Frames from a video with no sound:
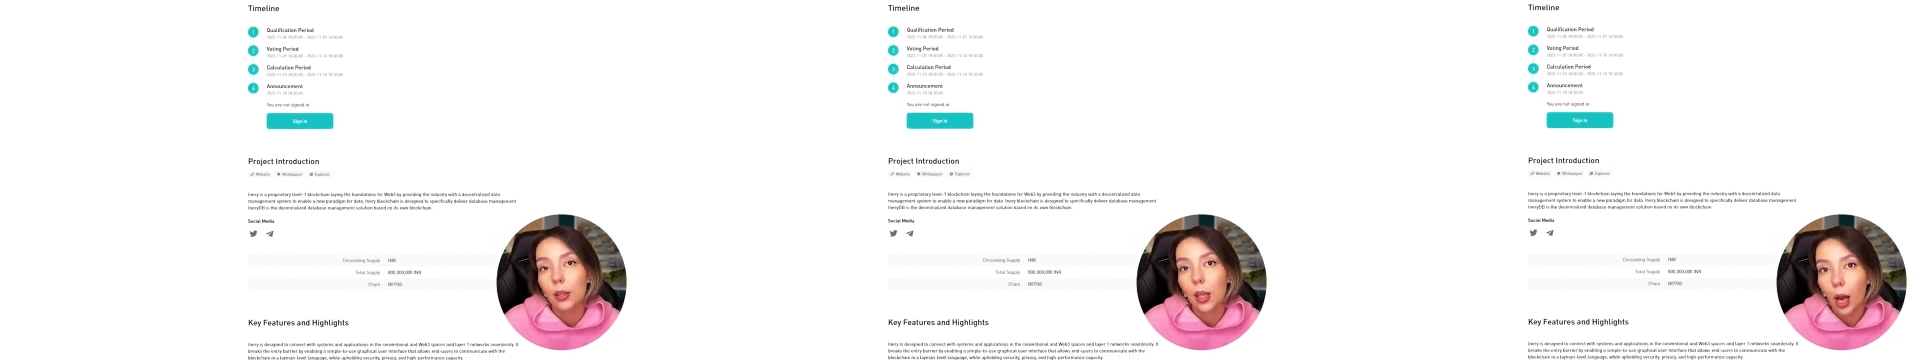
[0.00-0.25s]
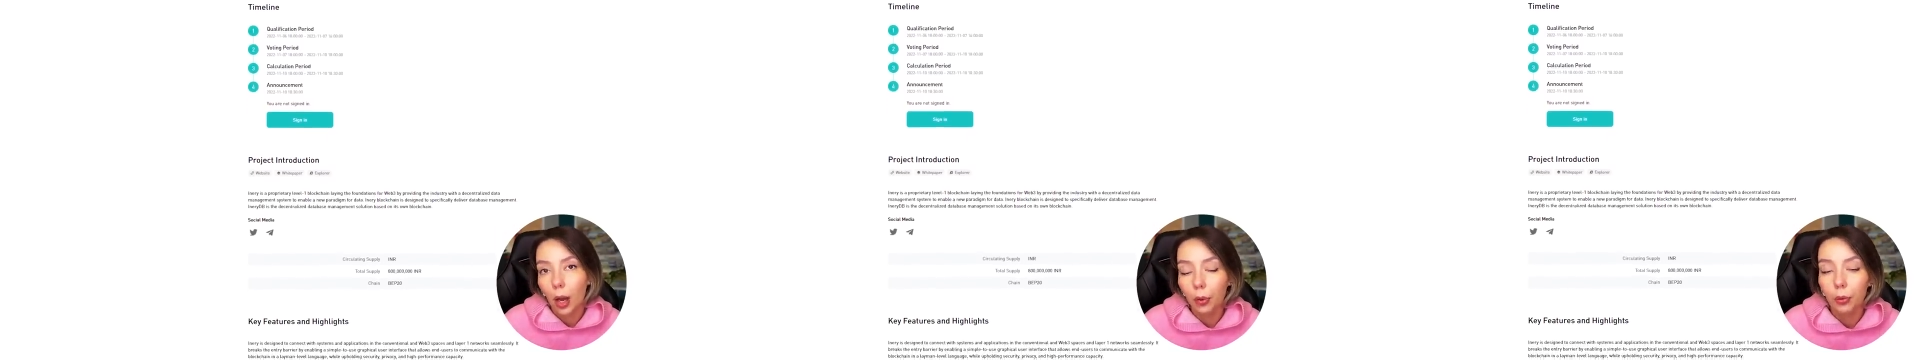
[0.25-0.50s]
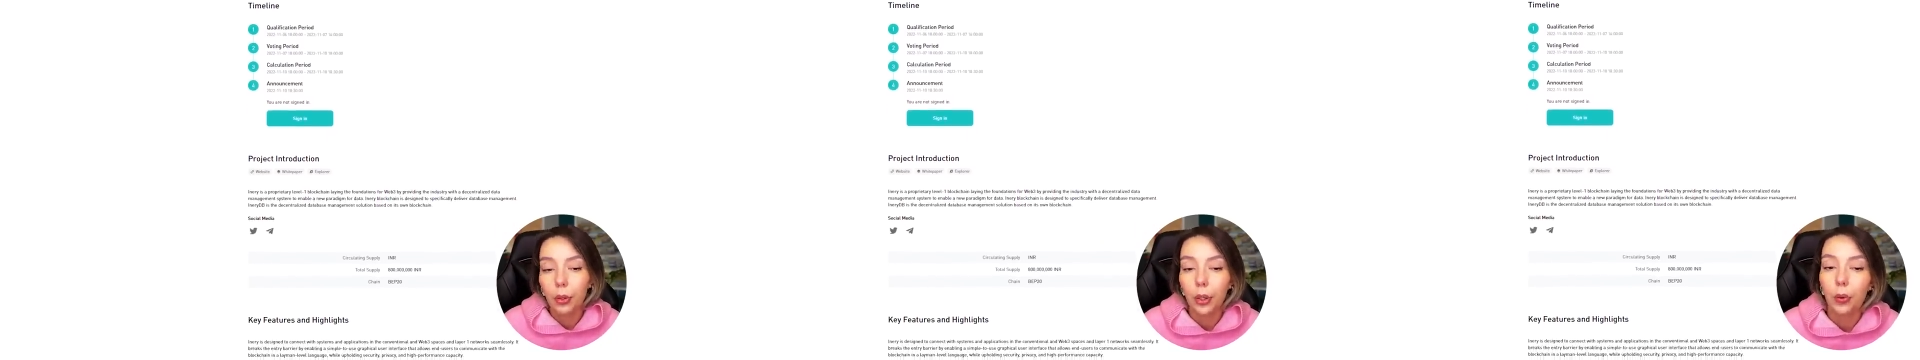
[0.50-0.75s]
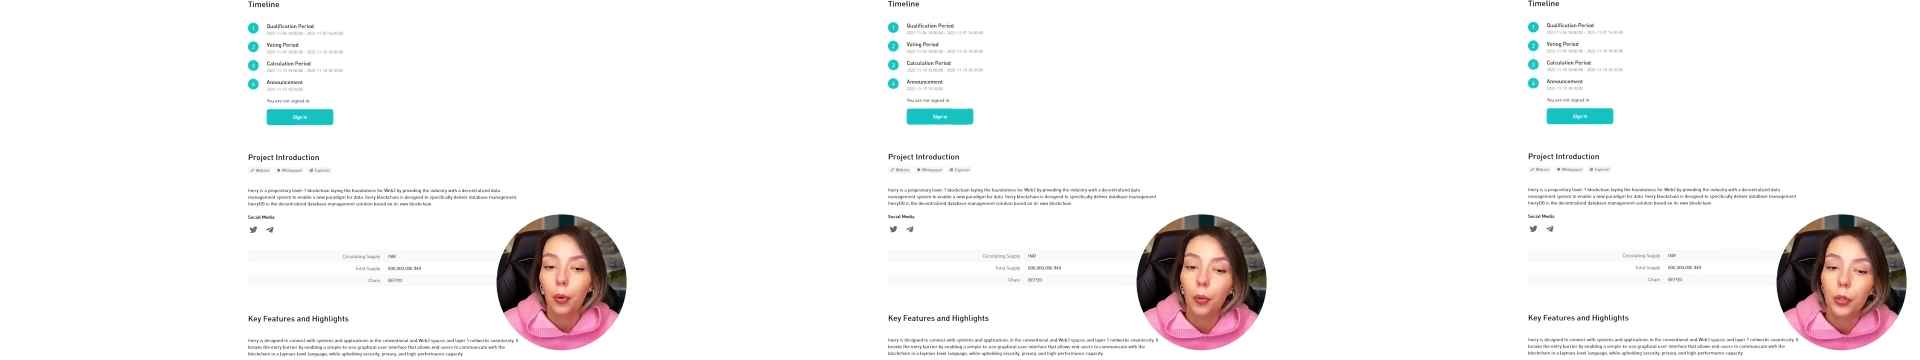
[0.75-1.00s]
now,
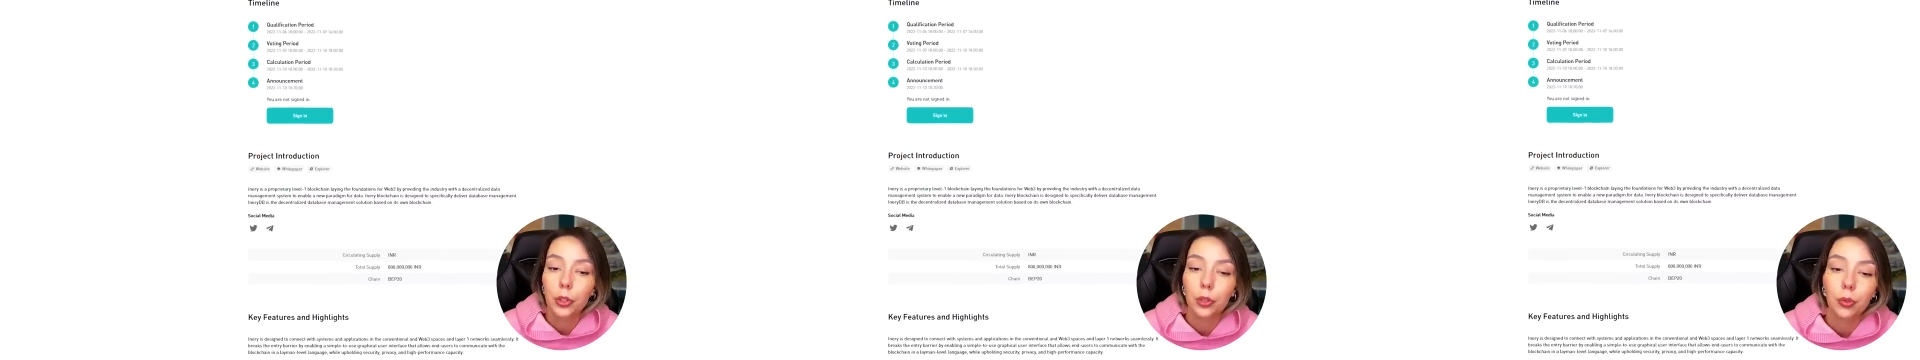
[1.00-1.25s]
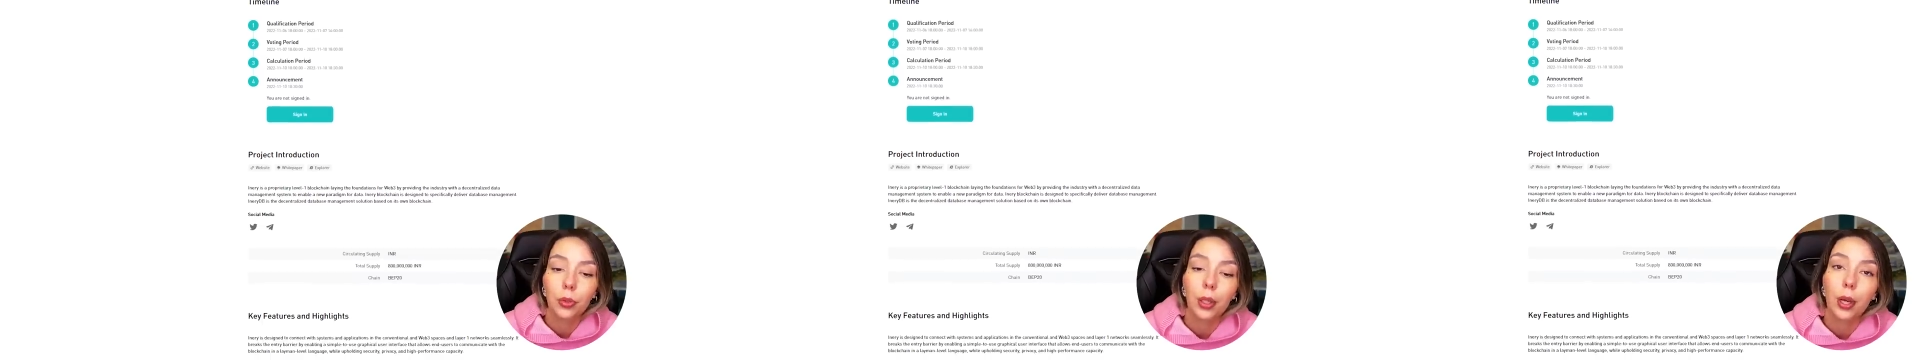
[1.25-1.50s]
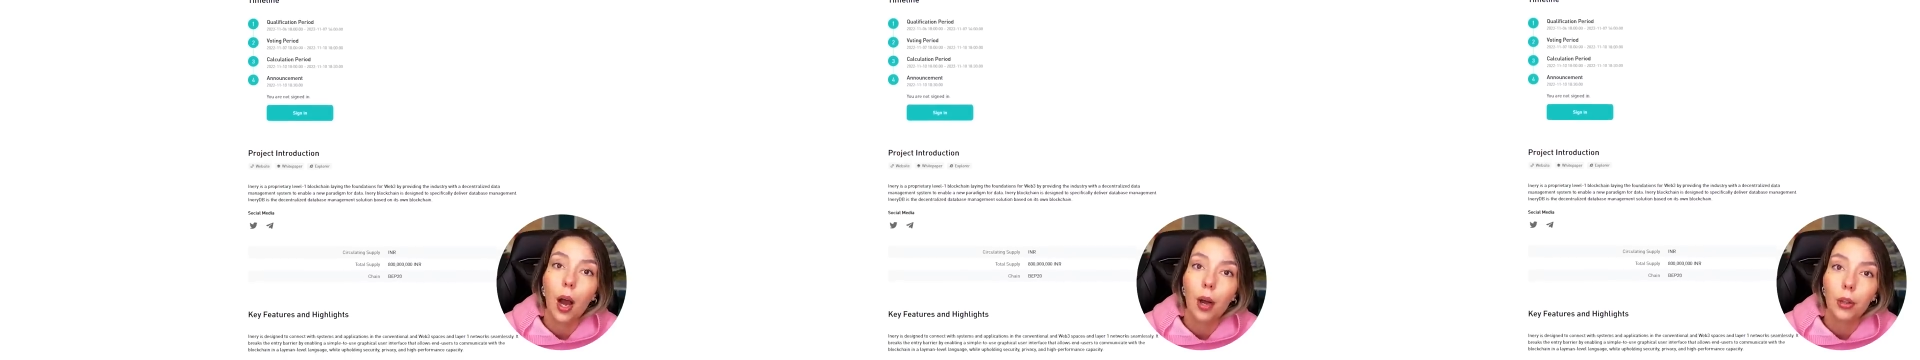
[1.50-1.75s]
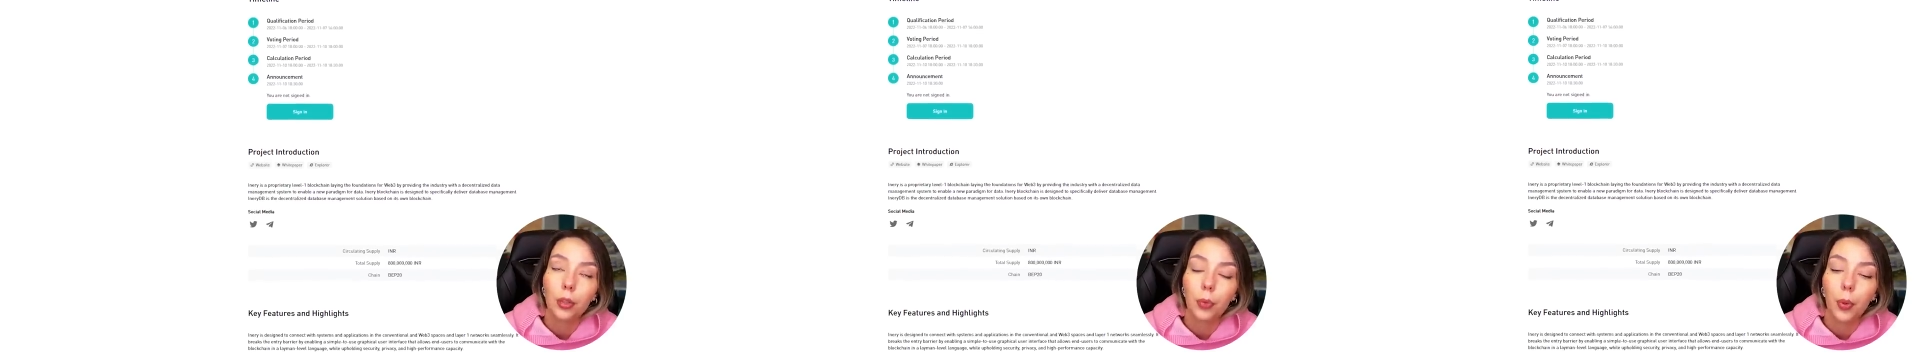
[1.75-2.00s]
according to the
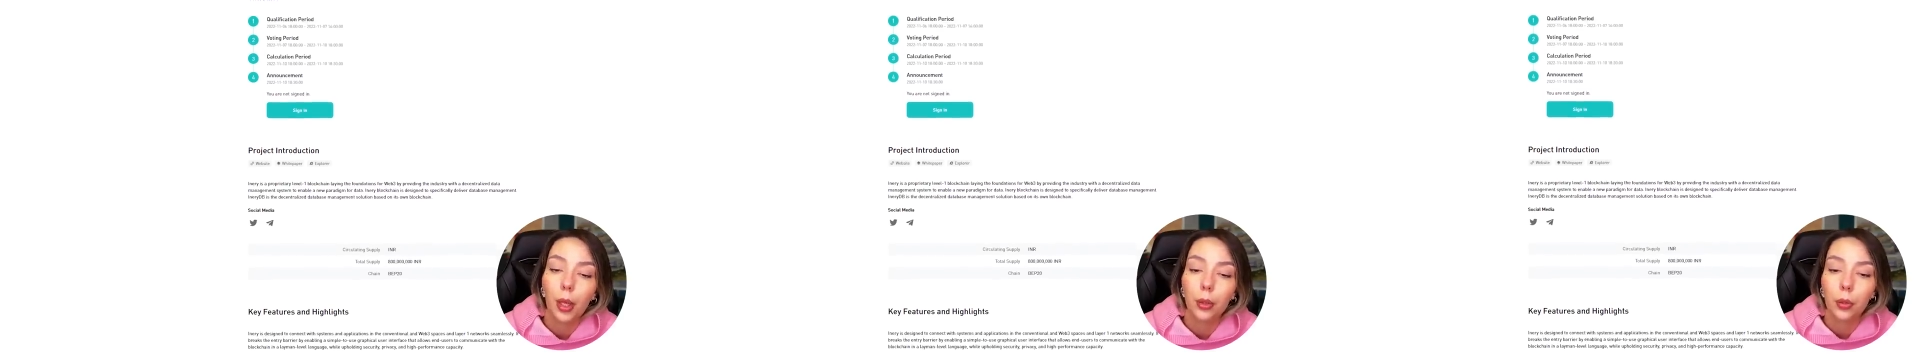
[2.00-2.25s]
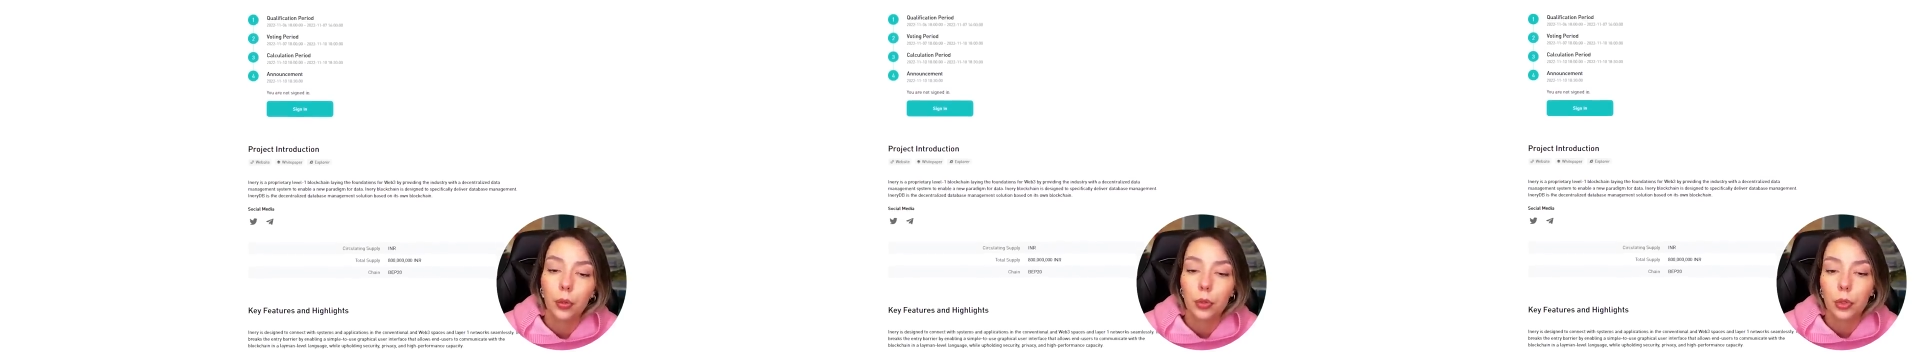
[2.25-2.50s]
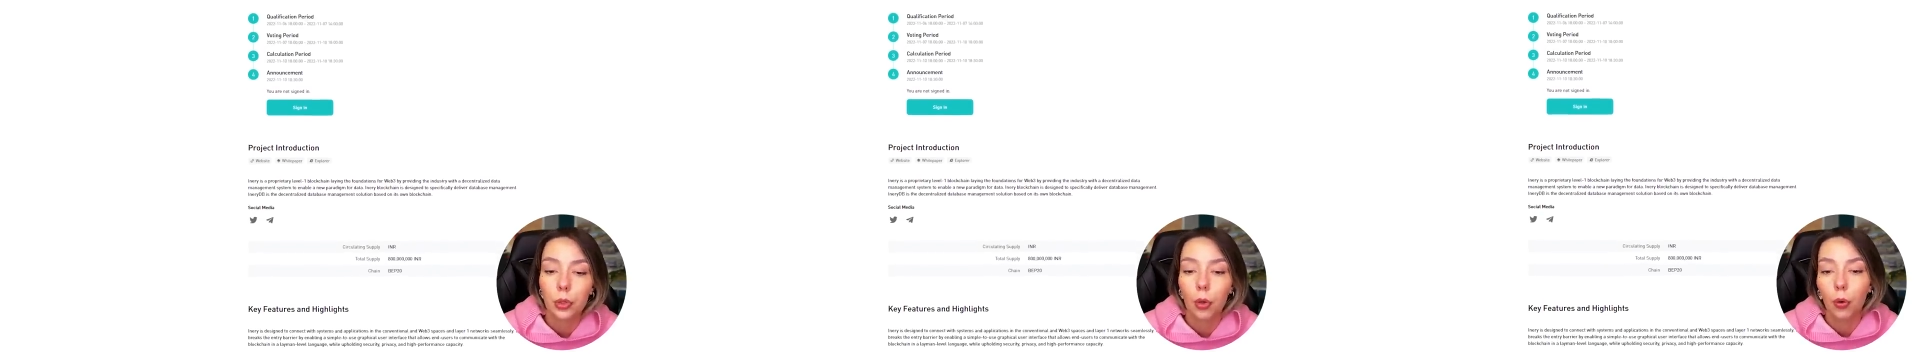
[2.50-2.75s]
current values